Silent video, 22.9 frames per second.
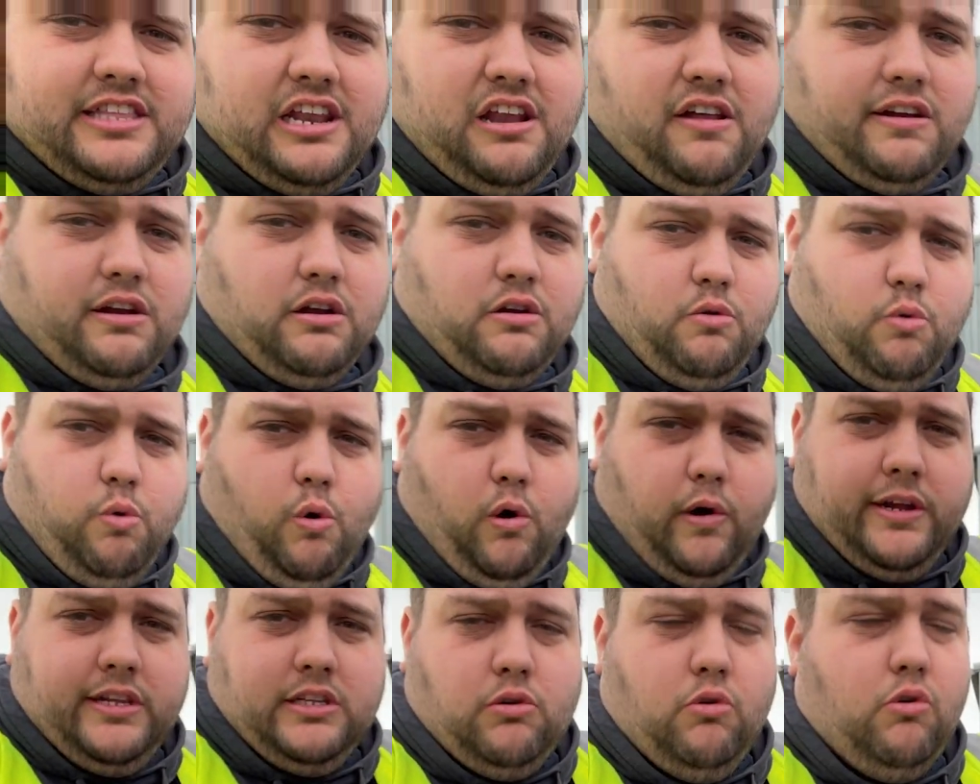They're like
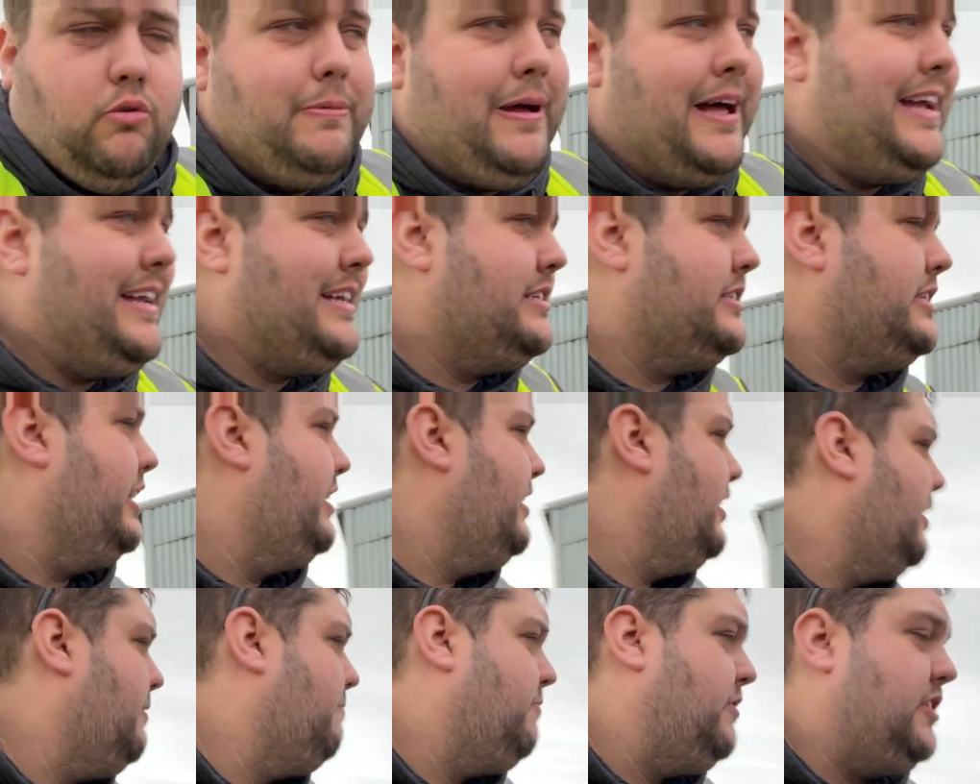quite tall bags,
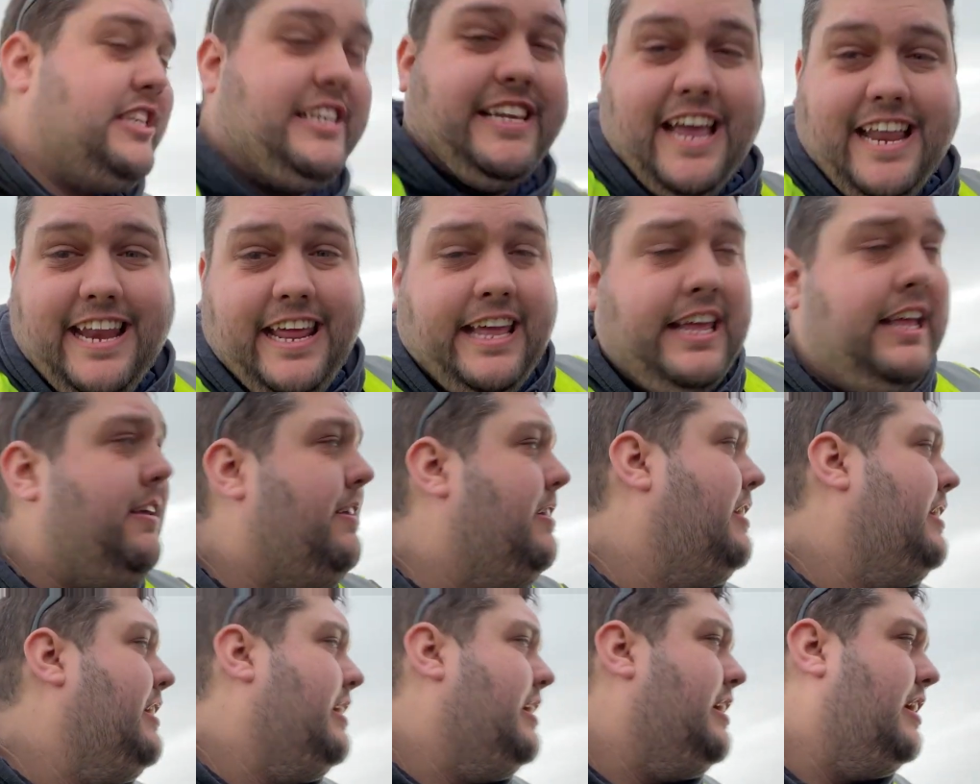skinny,
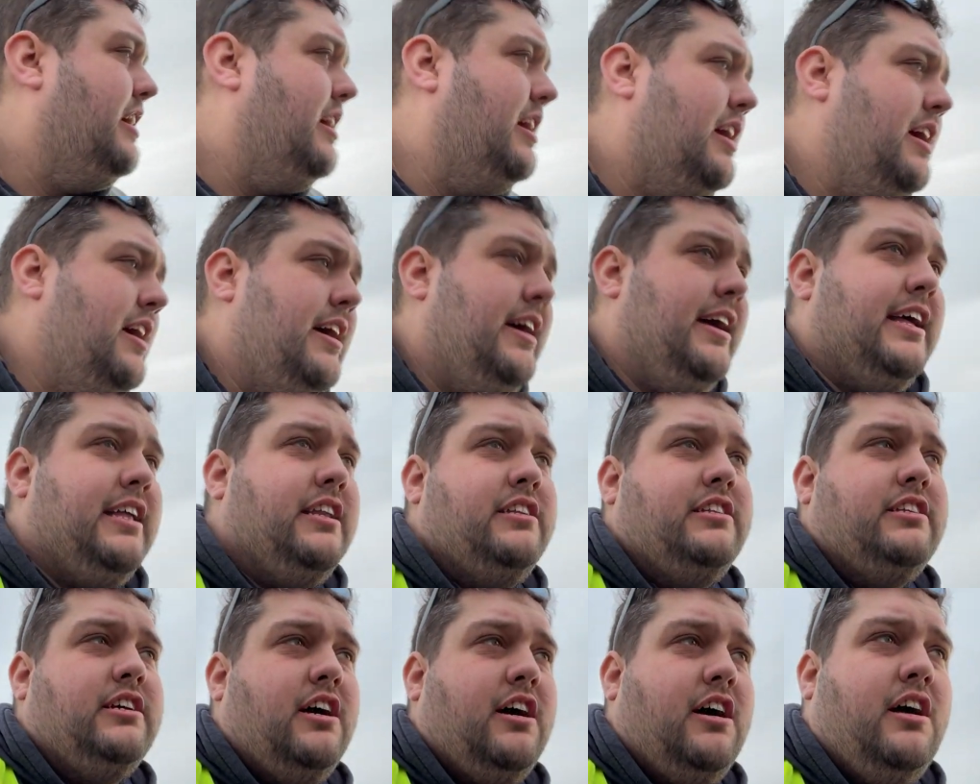
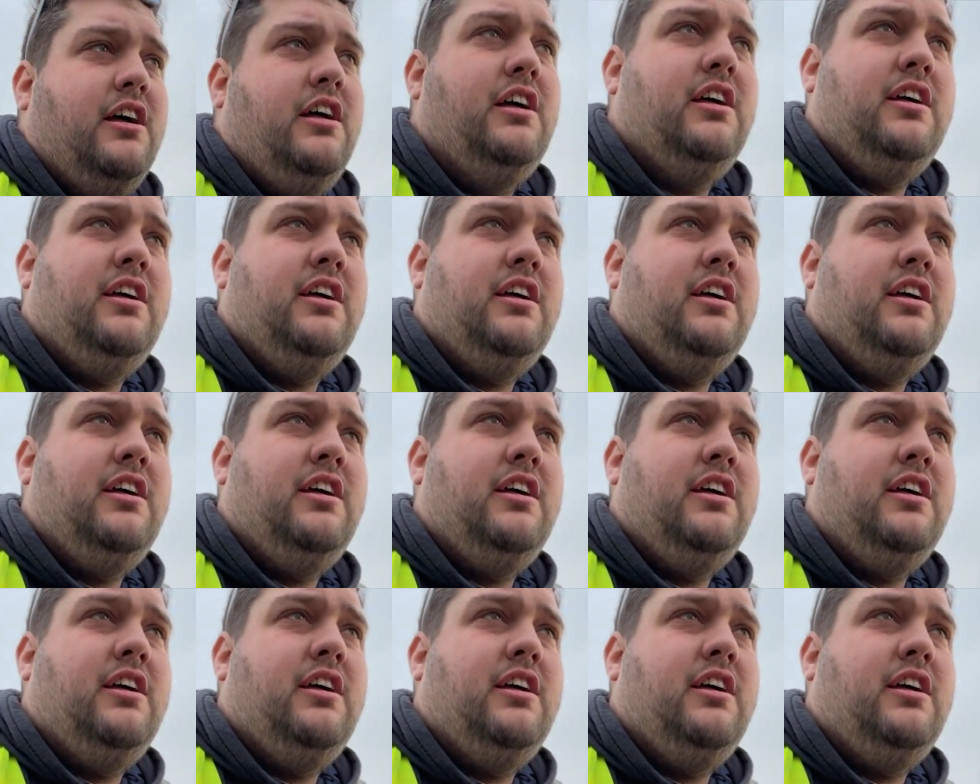and I